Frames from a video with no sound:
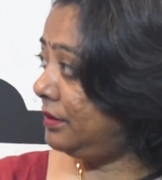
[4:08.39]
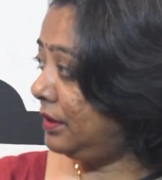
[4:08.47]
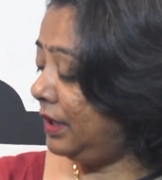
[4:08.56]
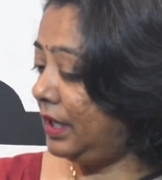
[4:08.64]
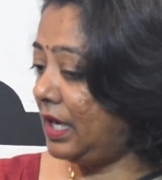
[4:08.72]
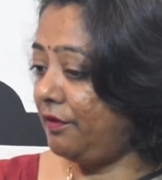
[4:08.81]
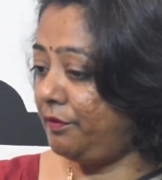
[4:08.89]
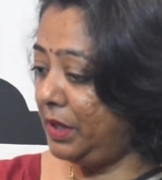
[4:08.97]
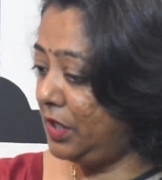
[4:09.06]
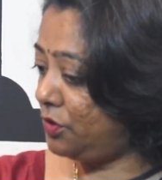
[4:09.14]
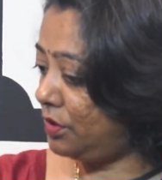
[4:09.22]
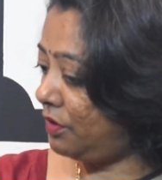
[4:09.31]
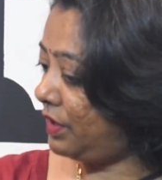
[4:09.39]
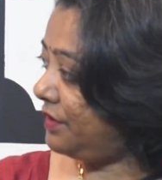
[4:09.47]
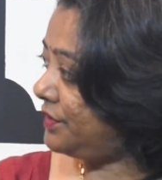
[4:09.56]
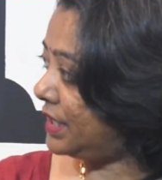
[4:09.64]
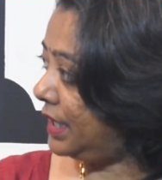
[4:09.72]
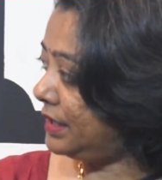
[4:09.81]
and I've been to the
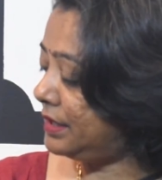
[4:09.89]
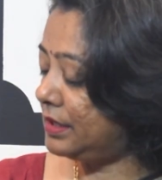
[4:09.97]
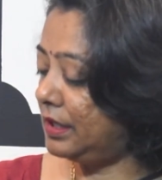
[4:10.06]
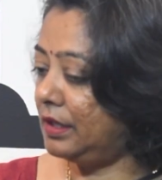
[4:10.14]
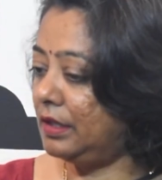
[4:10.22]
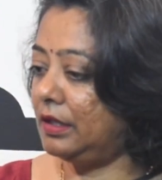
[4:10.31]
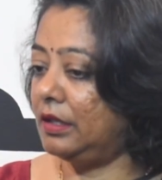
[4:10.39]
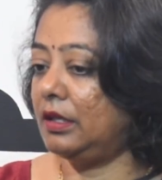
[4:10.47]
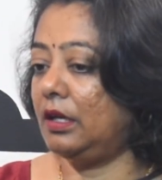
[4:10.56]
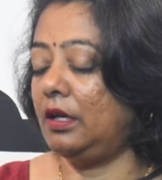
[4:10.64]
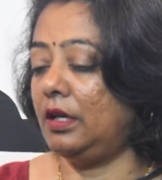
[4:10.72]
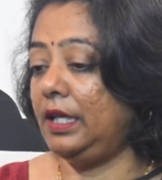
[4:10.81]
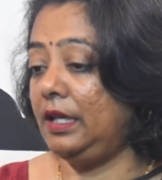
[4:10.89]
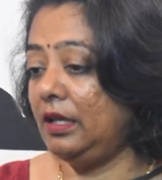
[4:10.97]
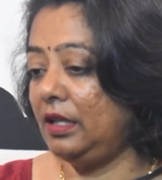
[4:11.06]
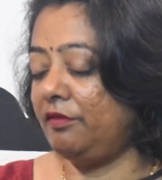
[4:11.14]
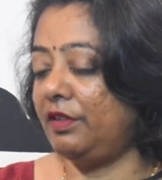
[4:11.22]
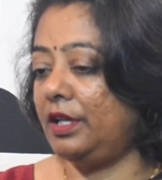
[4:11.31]
gravesite
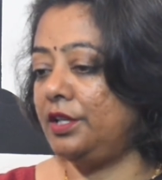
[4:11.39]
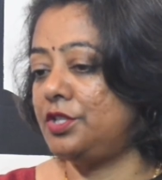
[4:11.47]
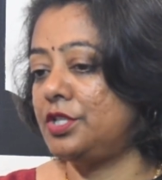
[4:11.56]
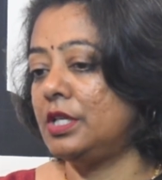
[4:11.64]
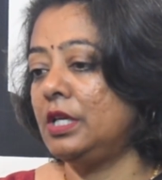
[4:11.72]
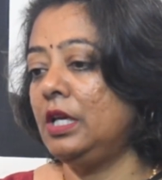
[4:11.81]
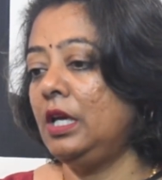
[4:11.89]
in the village.